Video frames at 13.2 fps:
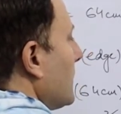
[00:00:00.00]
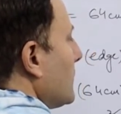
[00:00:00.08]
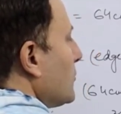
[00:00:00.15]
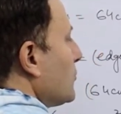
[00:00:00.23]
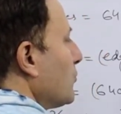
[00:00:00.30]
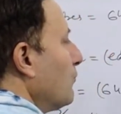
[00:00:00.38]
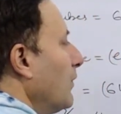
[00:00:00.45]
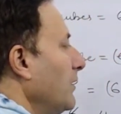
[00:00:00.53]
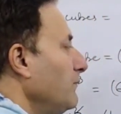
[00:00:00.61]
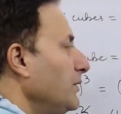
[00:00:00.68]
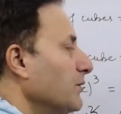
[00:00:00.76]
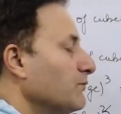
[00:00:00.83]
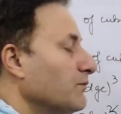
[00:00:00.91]
So when
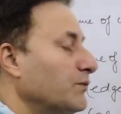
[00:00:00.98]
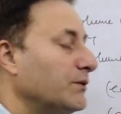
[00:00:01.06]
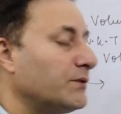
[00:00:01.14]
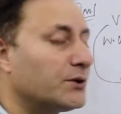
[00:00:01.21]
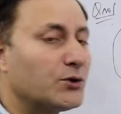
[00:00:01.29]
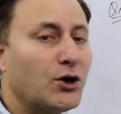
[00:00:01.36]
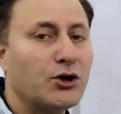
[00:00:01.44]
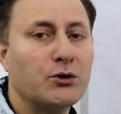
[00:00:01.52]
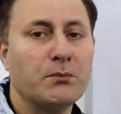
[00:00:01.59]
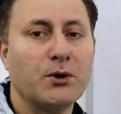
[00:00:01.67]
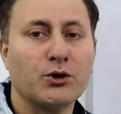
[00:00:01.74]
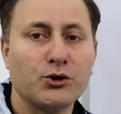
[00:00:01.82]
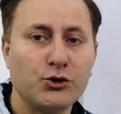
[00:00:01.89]
we were talking
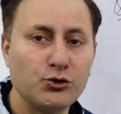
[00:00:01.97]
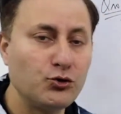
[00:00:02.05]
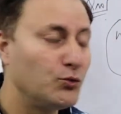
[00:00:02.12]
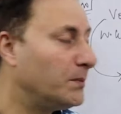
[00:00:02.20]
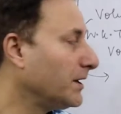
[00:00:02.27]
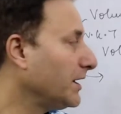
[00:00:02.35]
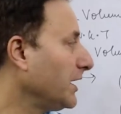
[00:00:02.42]
about cube,